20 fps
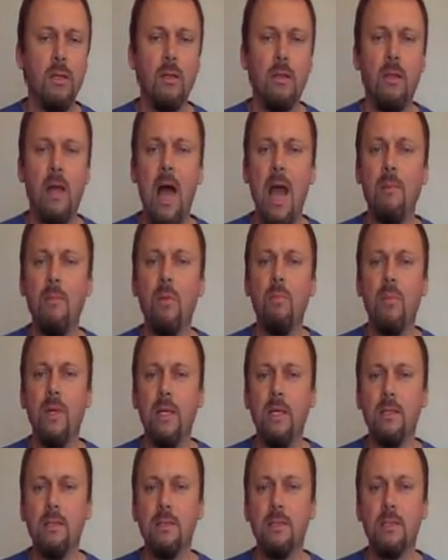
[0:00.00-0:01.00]
Lima
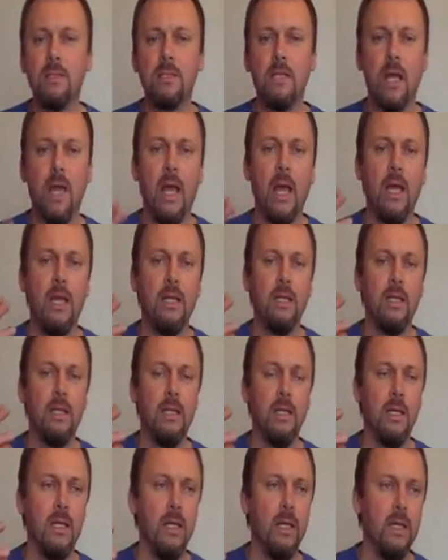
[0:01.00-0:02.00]
beans, and
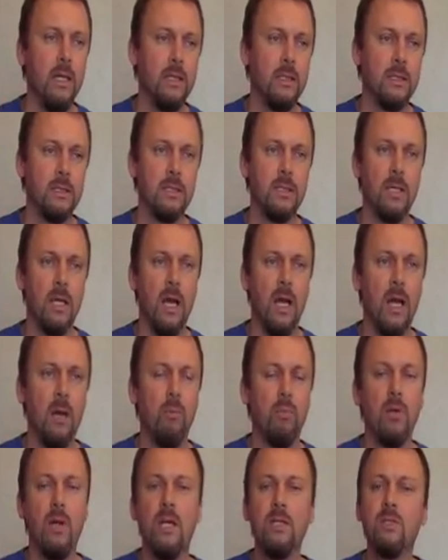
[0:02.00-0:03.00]
he eats
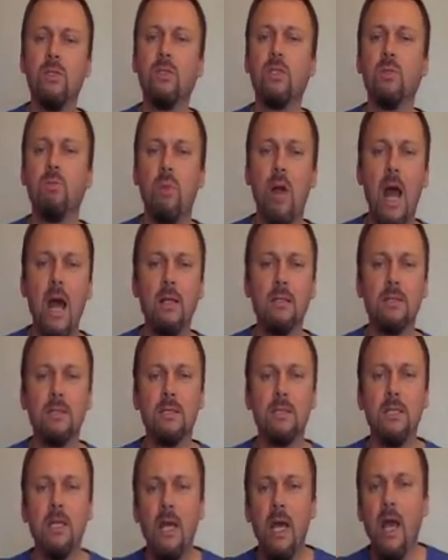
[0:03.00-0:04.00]
Brussels
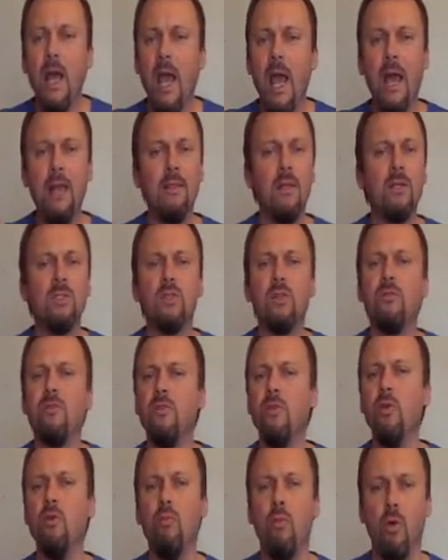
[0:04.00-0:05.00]
sprouts, and there's a
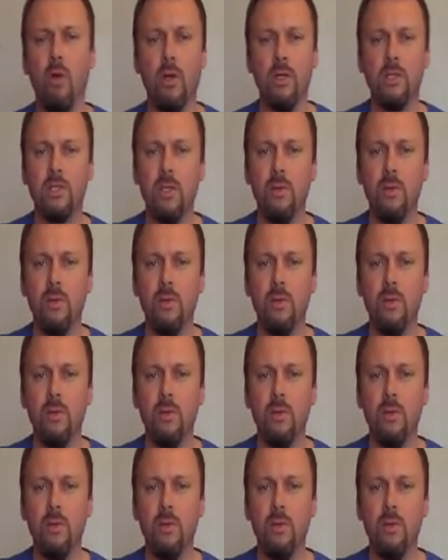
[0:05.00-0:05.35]
few more.